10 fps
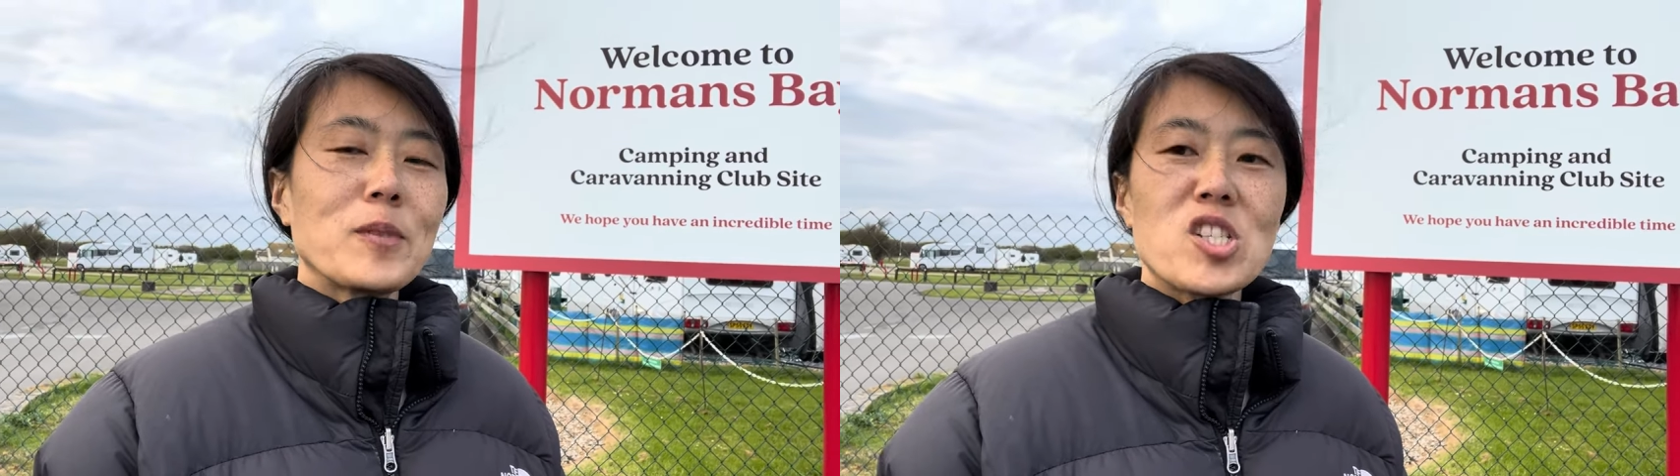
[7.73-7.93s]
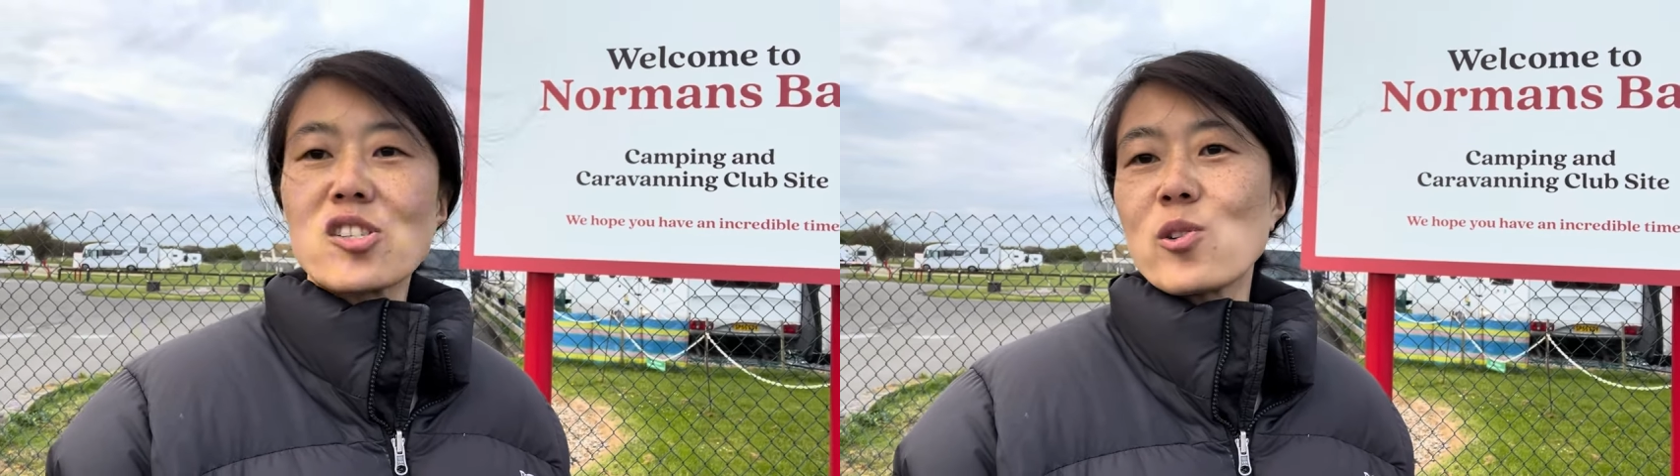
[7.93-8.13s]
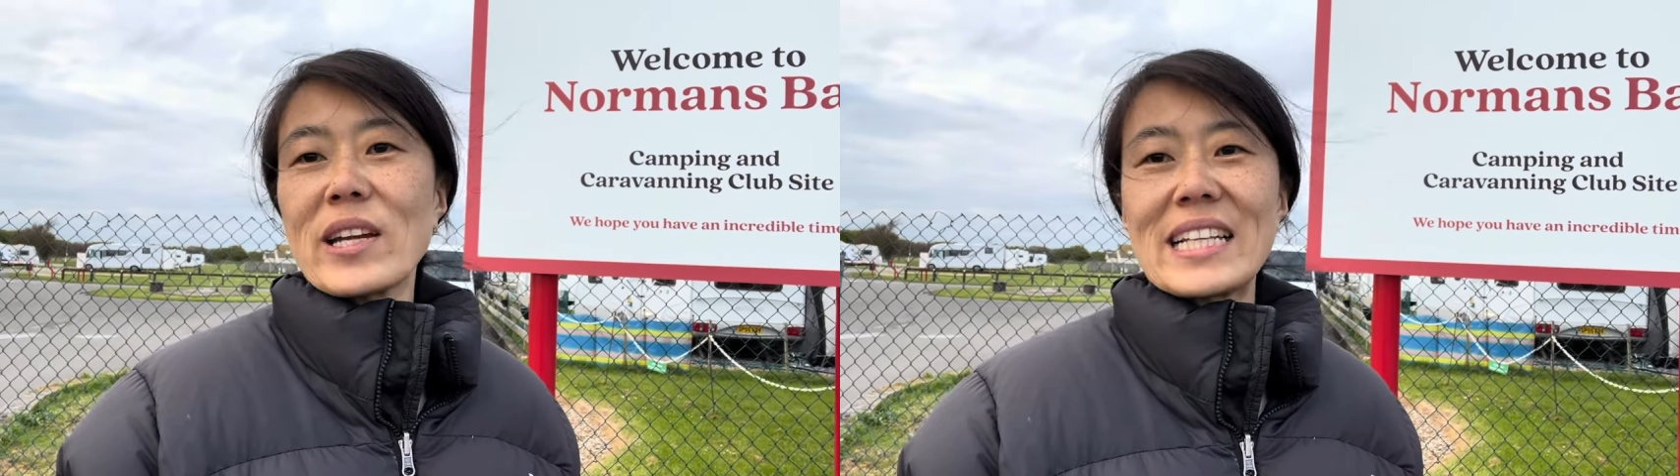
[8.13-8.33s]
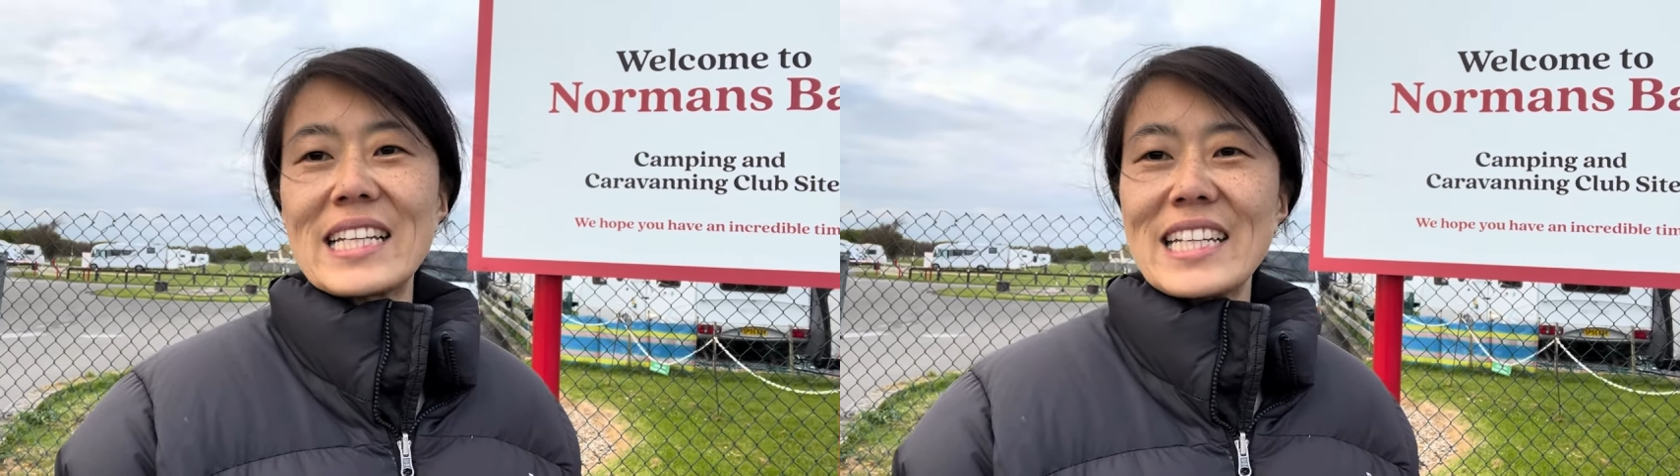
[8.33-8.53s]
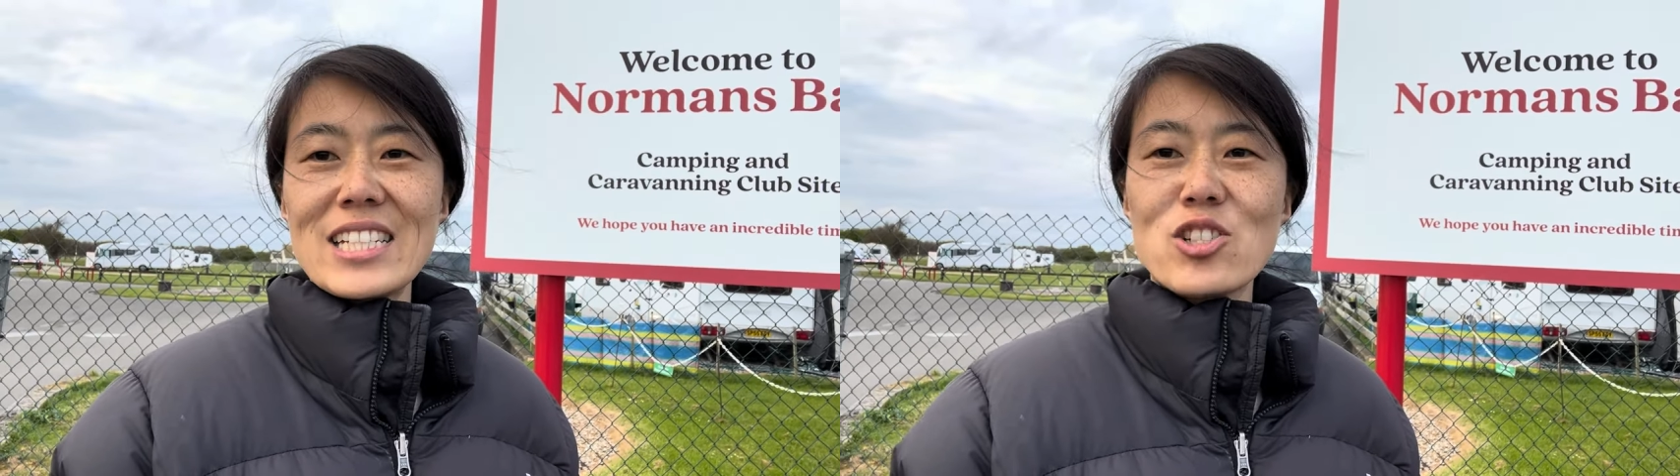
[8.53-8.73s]
Just
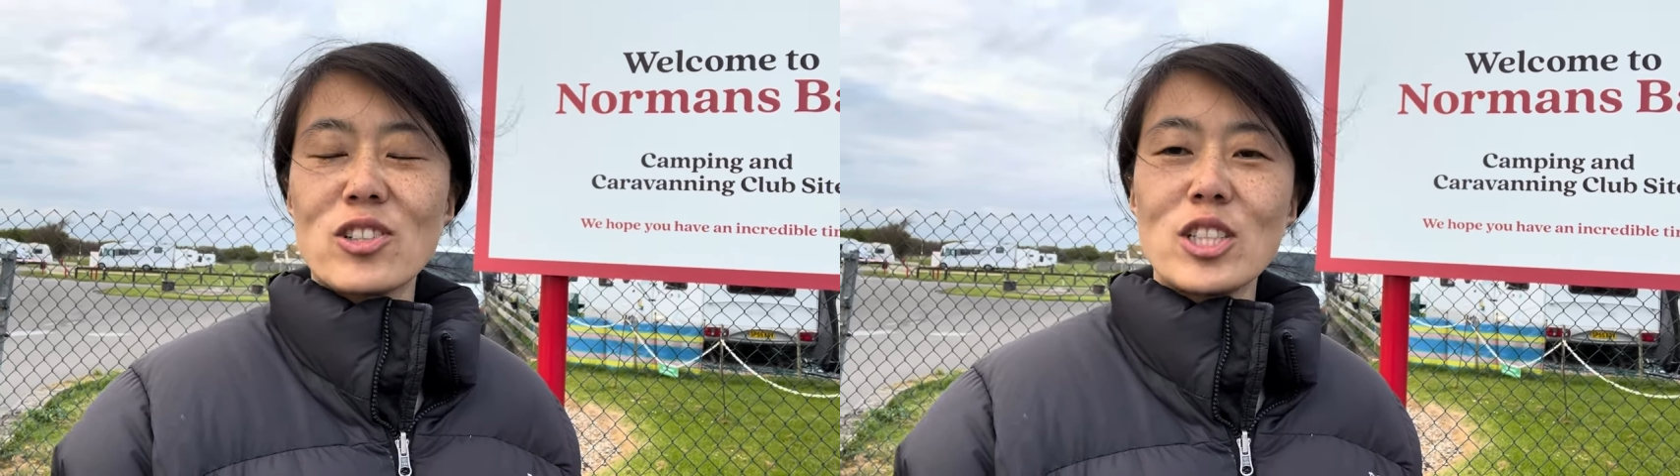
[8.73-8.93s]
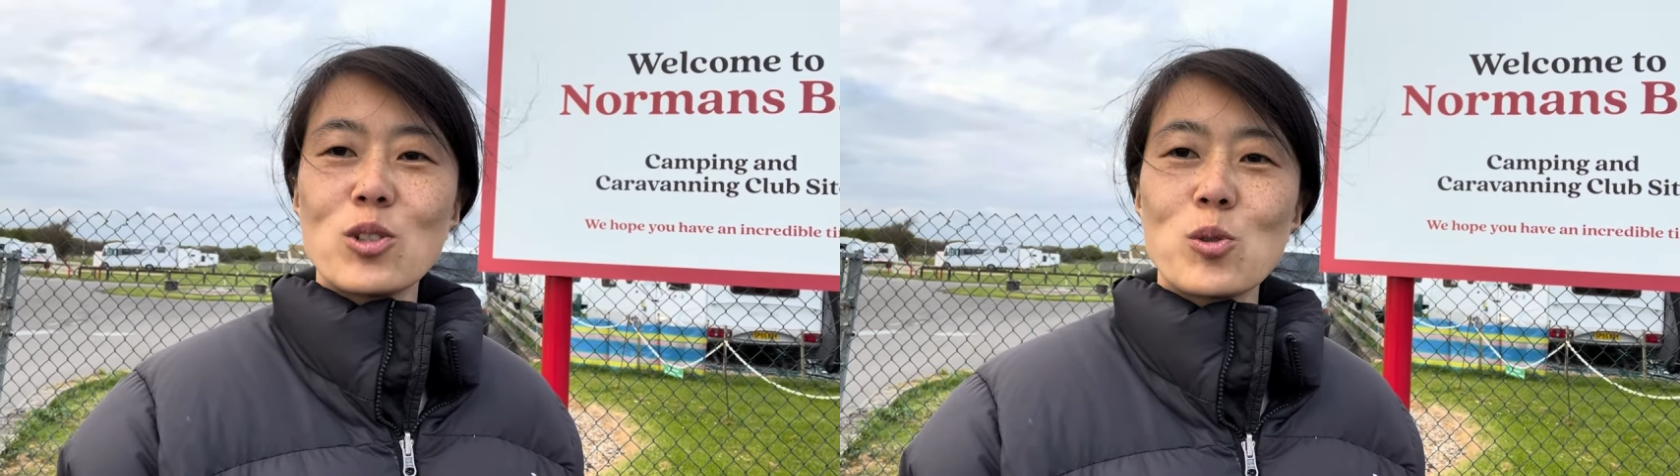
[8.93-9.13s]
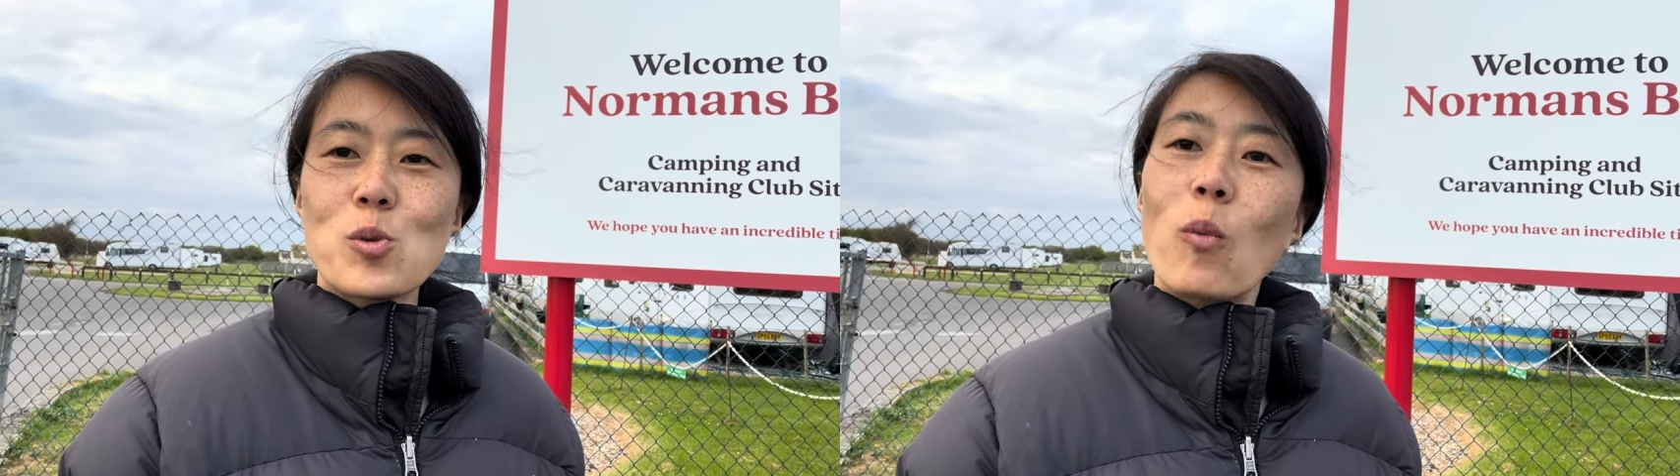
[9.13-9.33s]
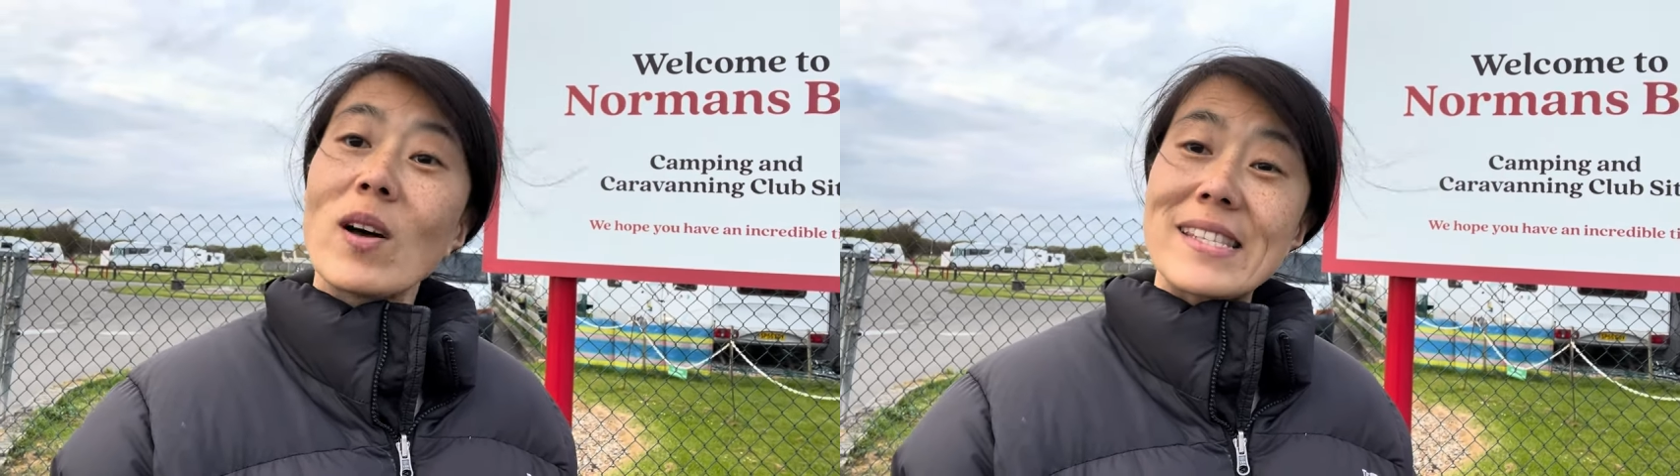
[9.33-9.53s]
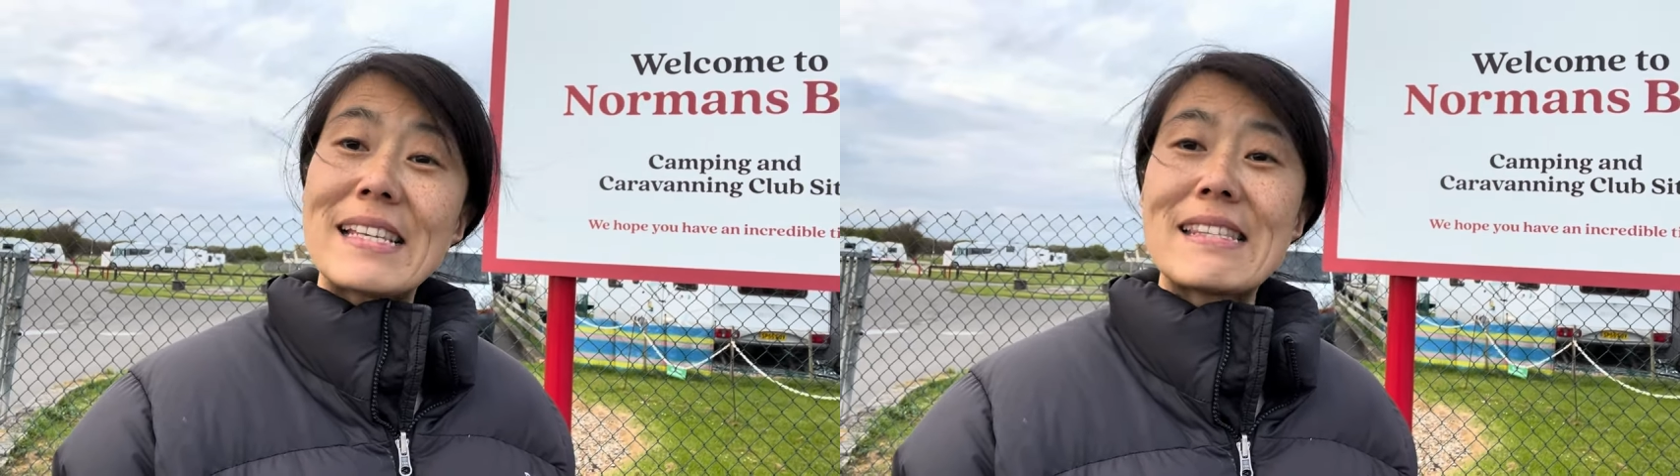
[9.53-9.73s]
quickly introduce
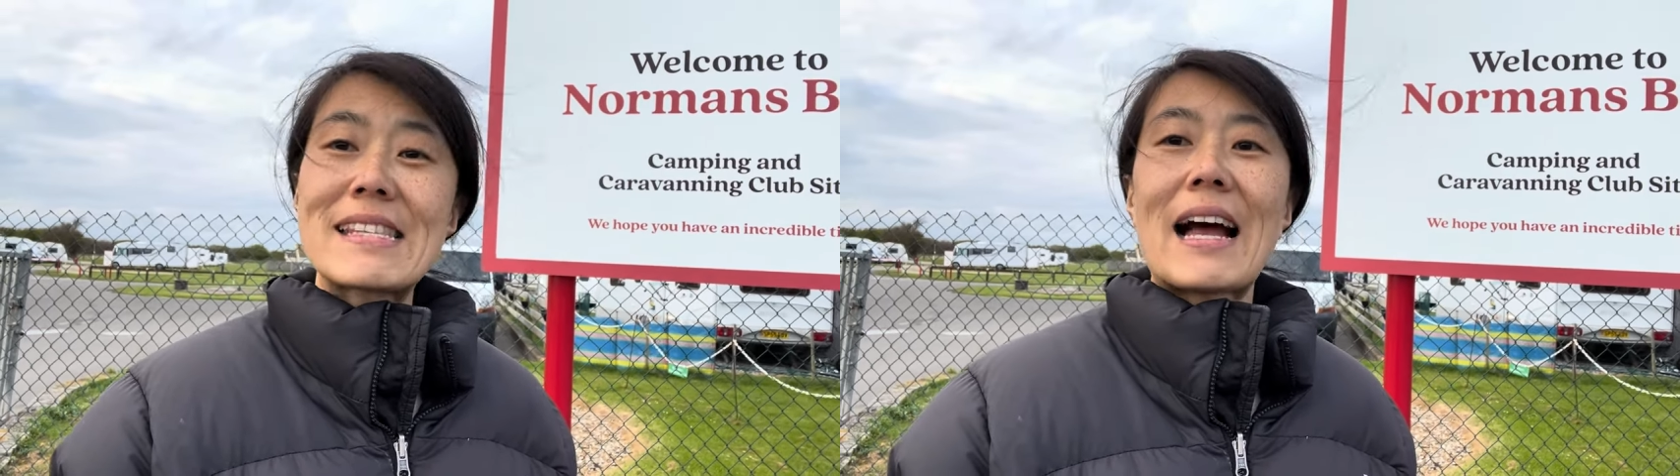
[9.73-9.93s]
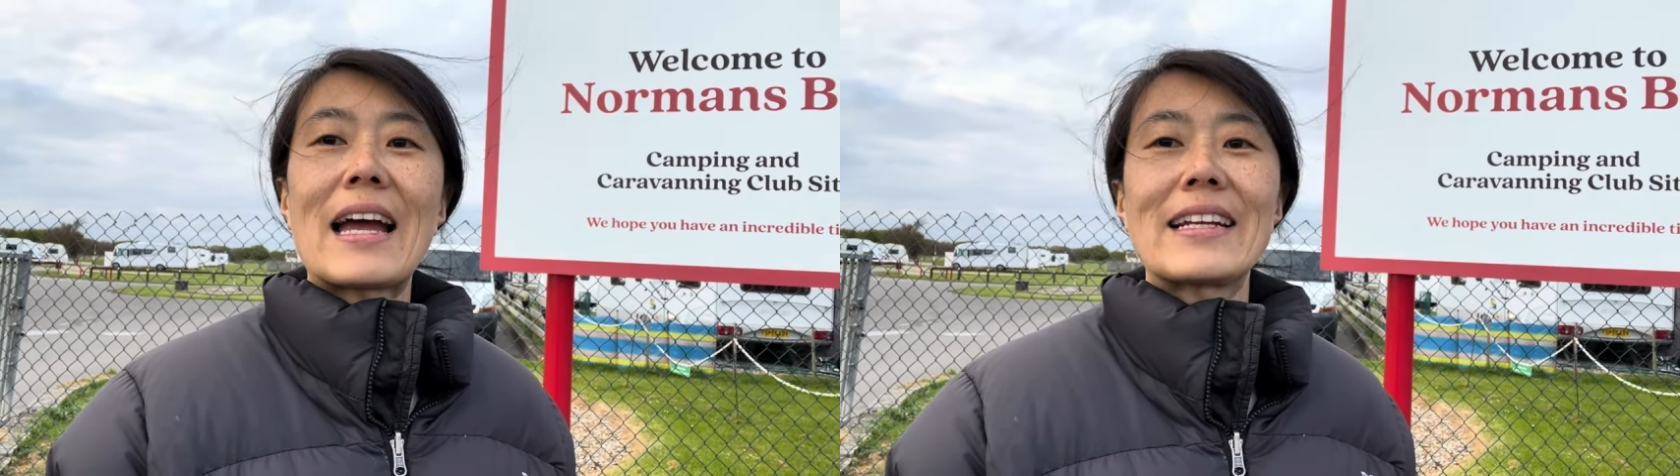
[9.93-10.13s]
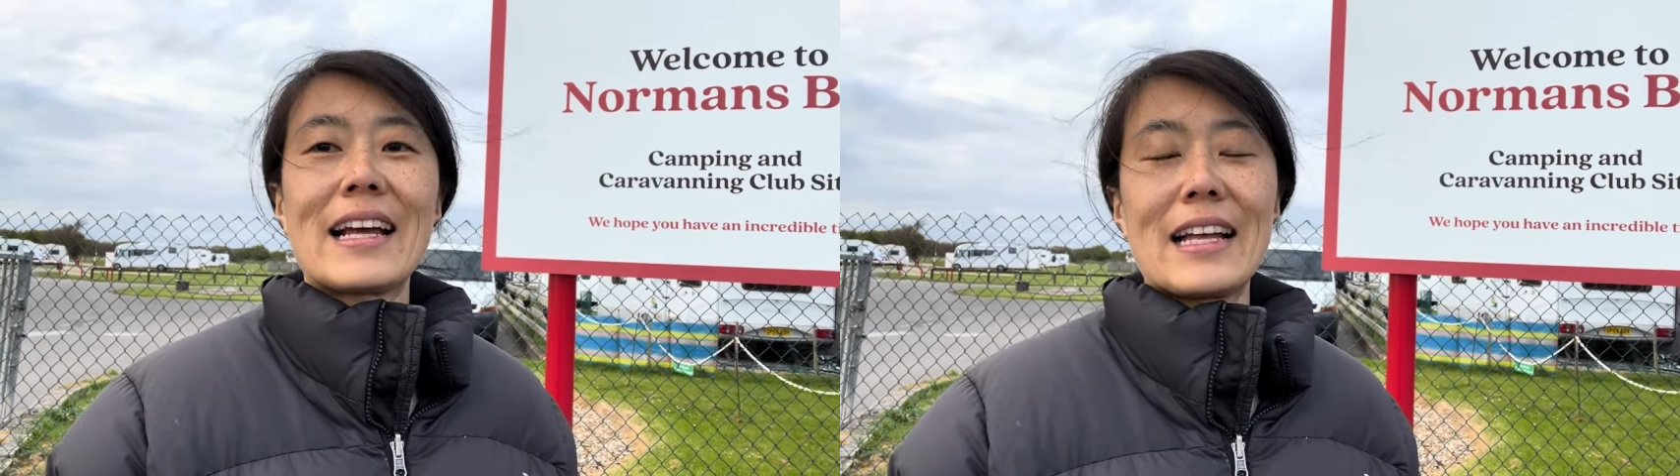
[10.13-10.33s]
what's inside,